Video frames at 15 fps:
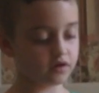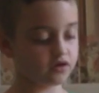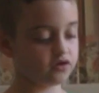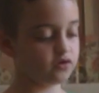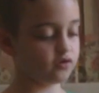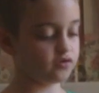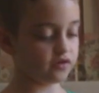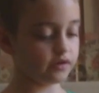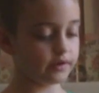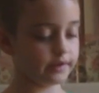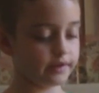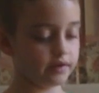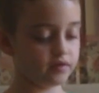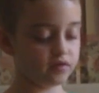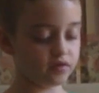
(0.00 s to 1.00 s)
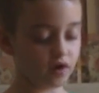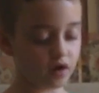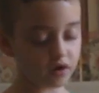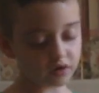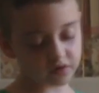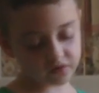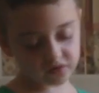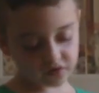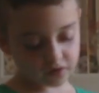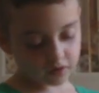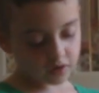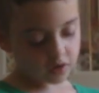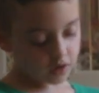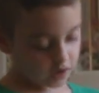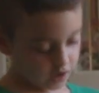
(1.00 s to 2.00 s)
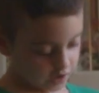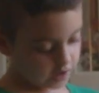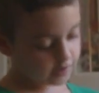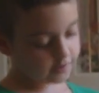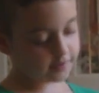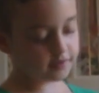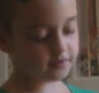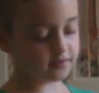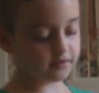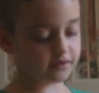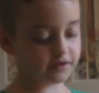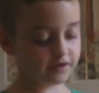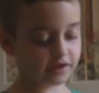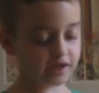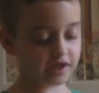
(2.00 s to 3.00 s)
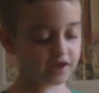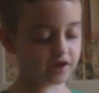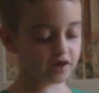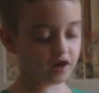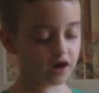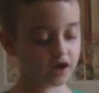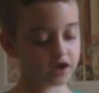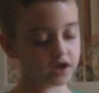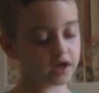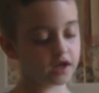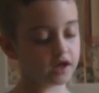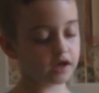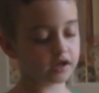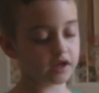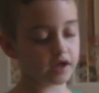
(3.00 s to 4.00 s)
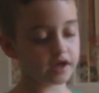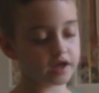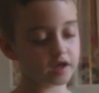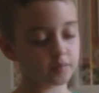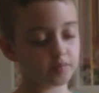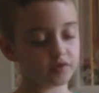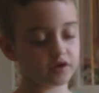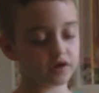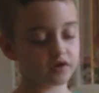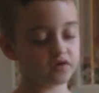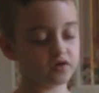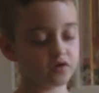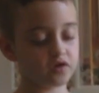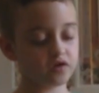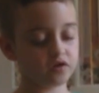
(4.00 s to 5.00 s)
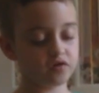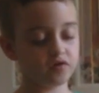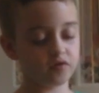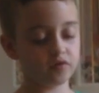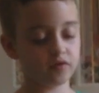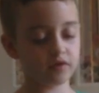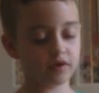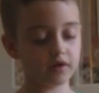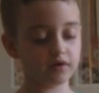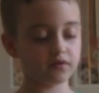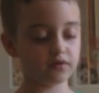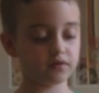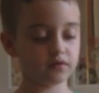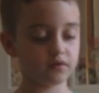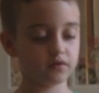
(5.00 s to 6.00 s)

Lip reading: shoots elite darts, and it's an elite gun, and I like it because you can do this.